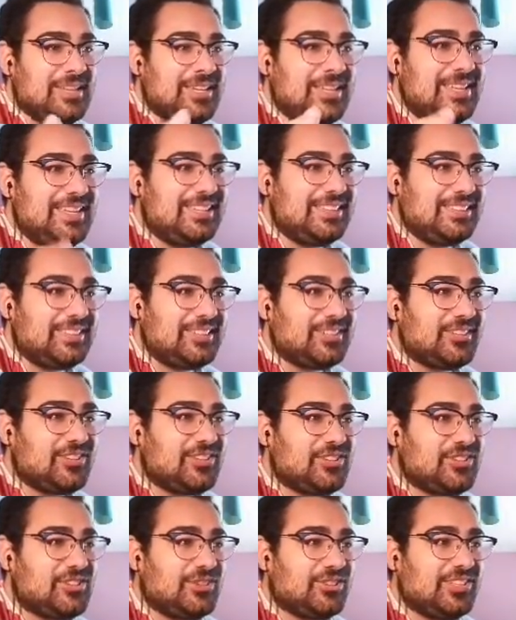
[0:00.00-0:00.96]
He
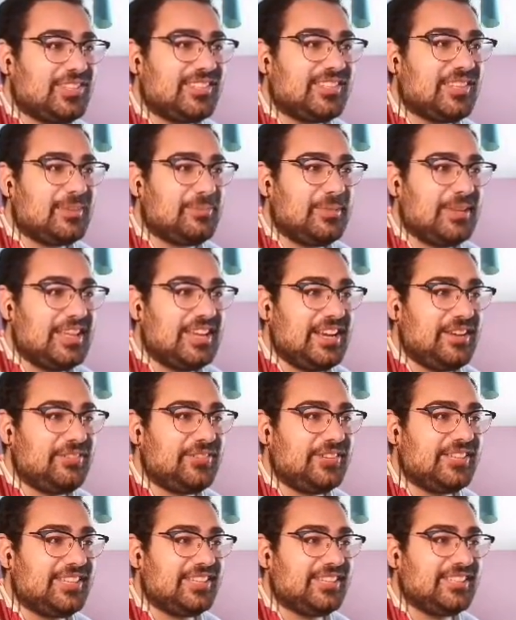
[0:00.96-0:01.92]
literally shows his tummy in
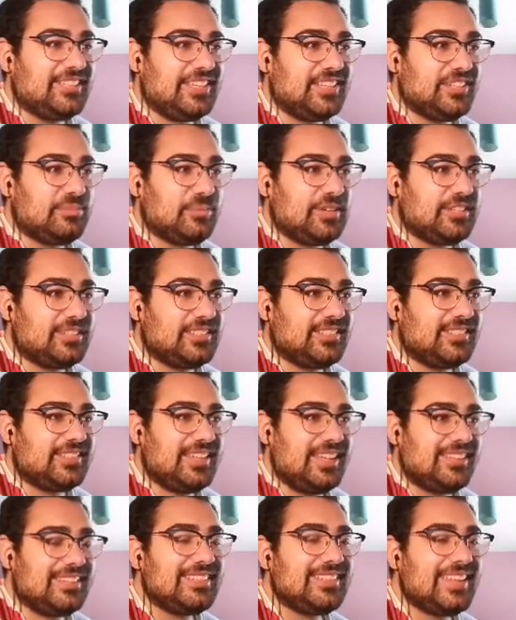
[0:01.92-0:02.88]
every single dance practice.
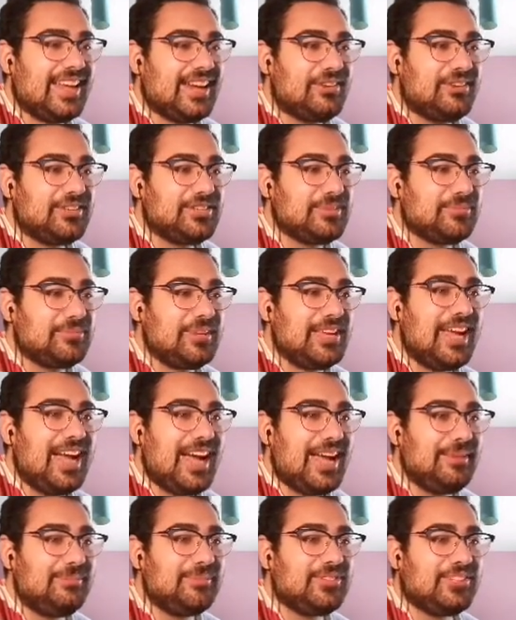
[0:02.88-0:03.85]
That's scary to me.
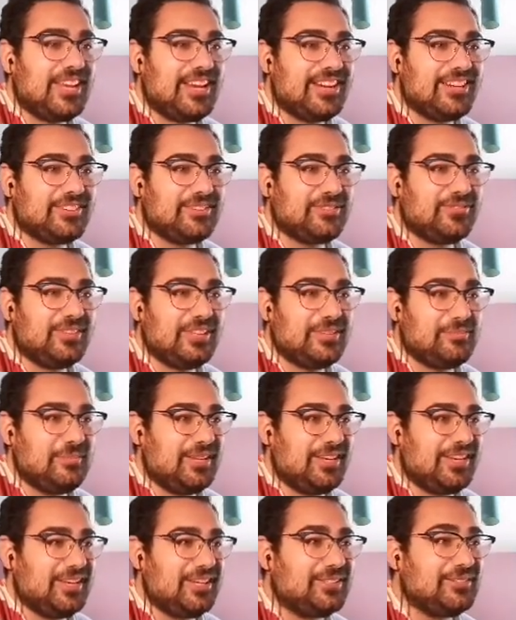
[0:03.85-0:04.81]
I'm scared of Let
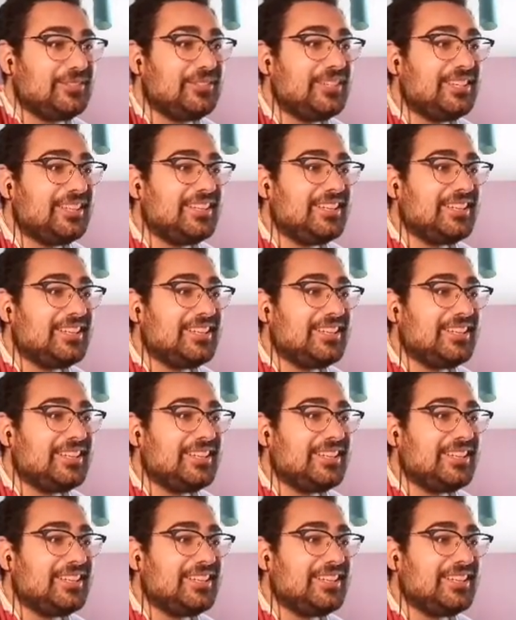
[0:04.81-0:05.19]
Me Know.